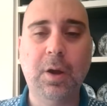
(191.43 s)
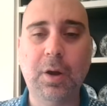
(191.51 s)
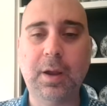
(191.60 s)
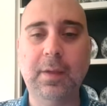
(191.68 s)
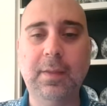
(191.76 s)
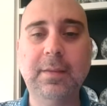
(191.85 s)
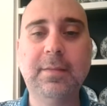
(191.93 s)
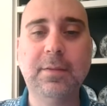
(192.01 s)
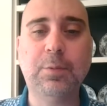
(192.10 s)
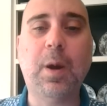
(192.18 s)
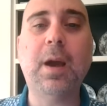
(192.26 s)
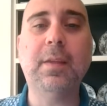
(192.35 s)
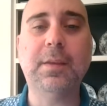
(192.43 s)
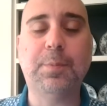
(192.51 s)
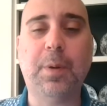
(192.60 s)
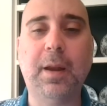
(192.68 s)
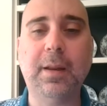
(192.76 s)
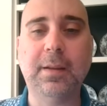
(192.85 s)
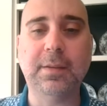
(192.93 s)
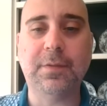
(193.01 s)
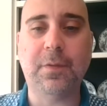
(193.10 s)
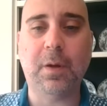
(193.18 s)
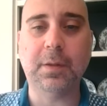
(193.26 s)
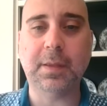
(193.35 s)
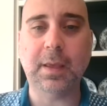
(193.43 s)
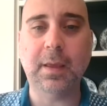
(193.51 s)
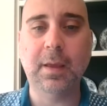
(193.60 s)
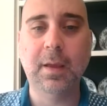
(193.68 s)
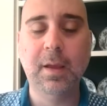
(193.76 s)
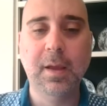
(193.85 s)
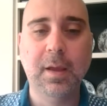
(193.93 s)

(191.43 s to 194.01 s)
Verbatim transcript: okay this is why this product is faulty